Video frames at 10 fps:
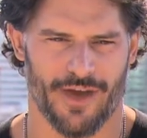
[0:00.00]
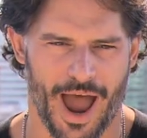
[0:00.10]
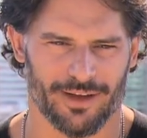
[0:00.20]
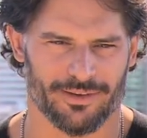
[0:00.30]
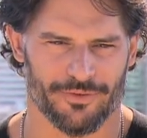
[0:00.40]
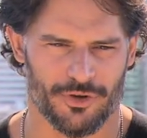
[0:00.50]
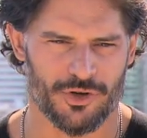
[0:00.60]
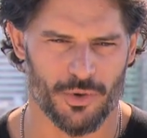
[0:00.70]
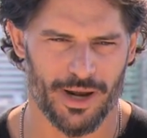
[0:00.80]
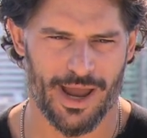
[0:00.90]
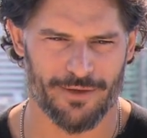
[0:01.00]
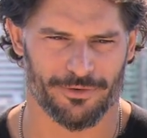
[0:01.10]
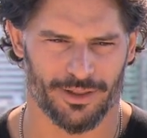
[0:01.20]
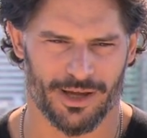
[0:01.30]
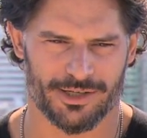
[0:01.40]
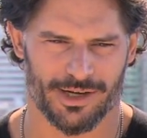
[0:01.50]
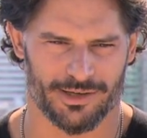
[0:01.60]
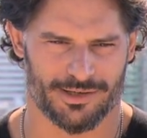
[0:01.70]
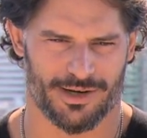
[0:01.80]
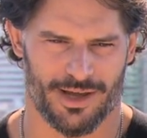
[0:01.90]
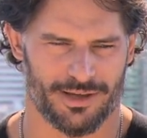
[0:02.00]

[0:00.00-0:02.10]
Fact, okay. If you knew what I ate for lunch yesterday.